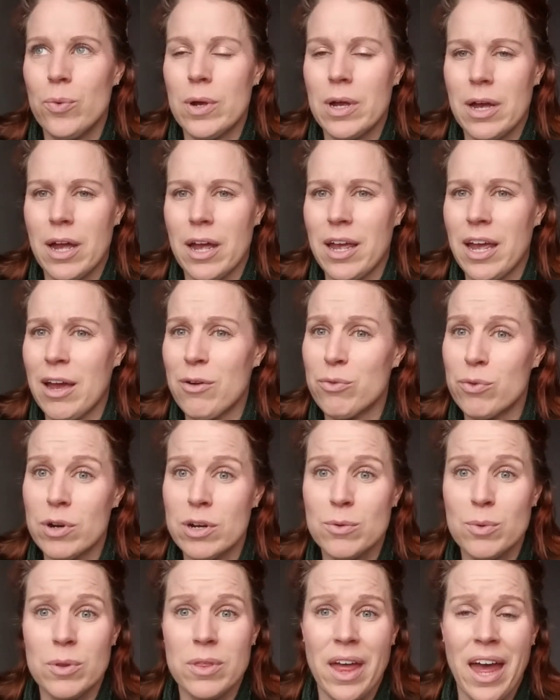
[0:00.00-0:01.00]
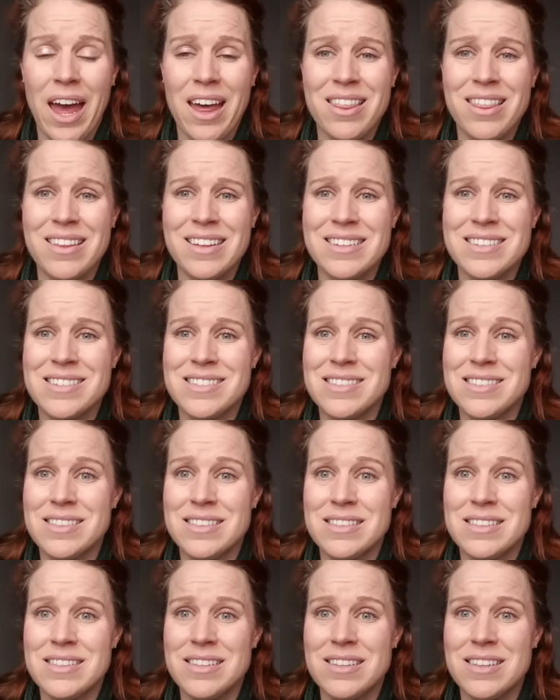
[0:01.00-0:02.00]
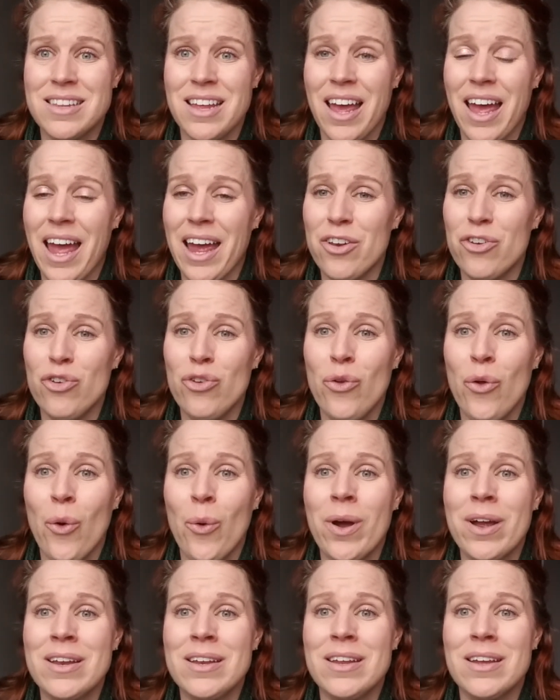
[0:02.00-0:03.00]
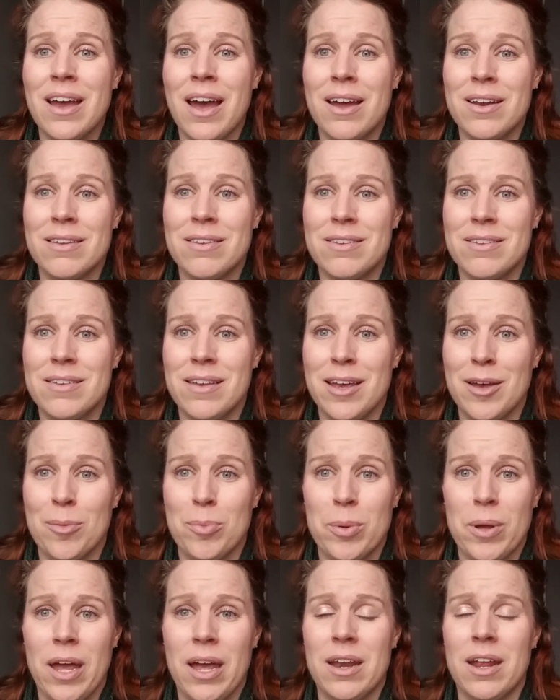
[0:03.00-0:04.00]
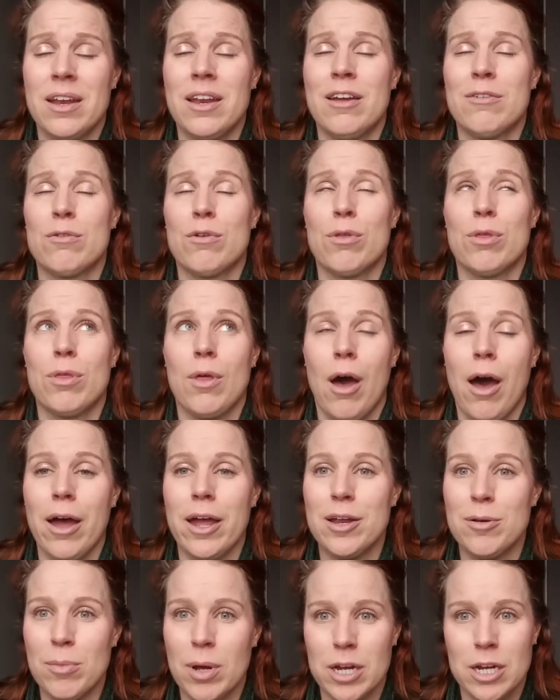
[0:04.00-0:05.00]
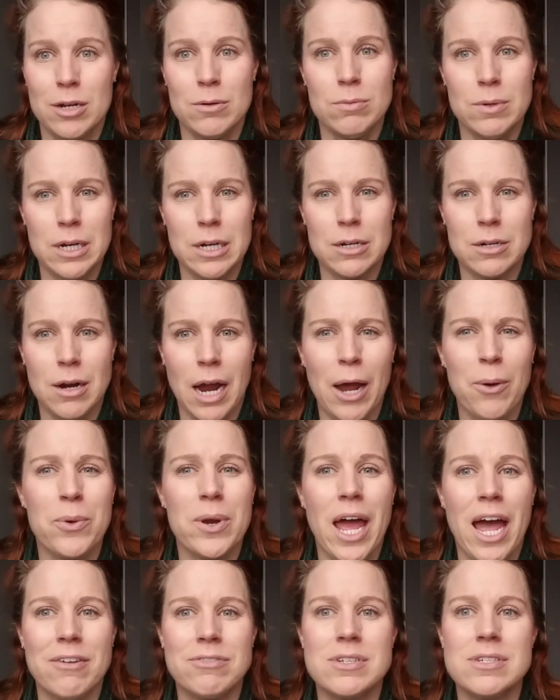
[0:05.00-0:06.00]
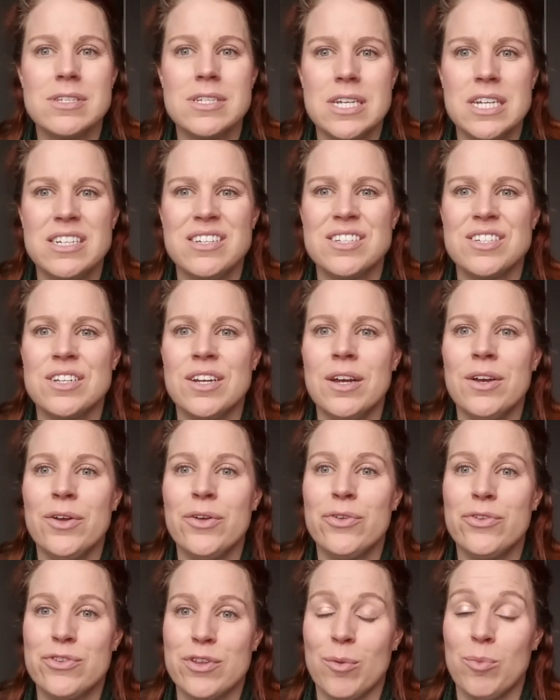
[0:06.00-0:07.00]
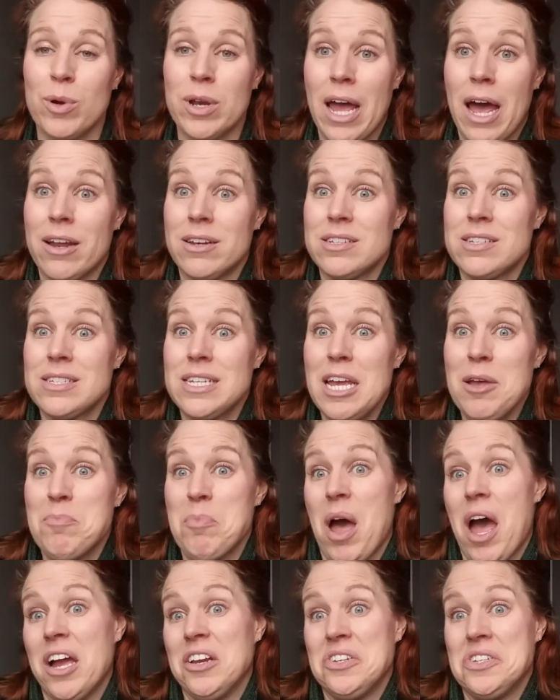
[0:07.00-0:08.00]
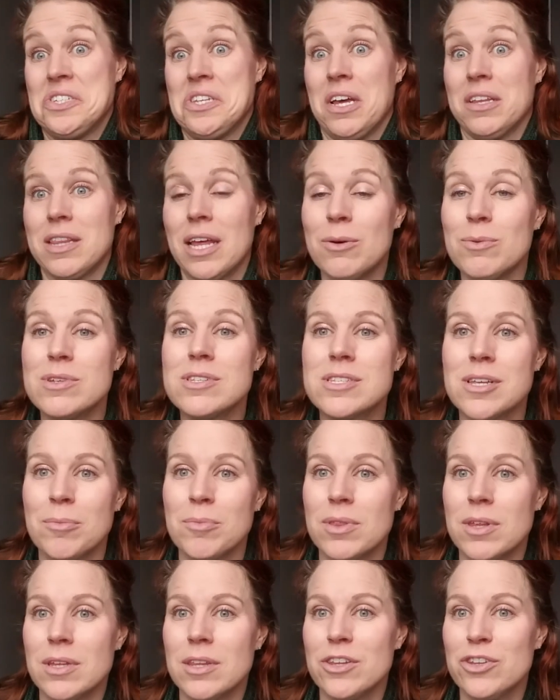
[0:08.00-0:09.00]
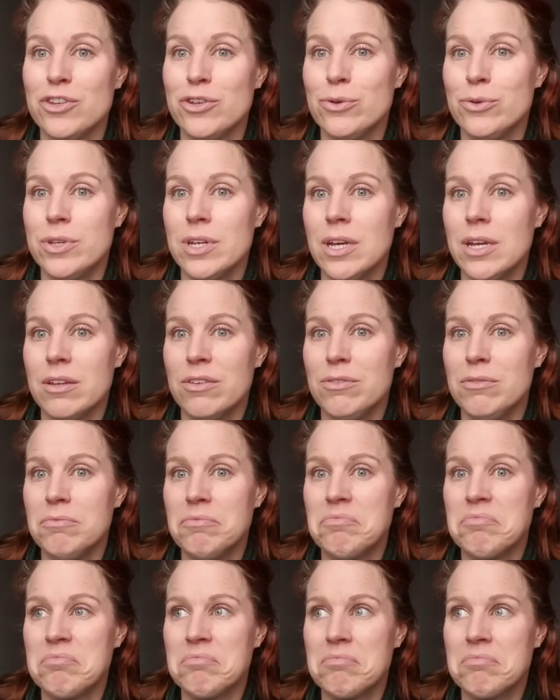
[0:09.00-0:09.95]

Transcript: have worked with athletes that had no idea how to skip, and I never thought in my career I would have to teach someone how to skip. I just thought that was something that you did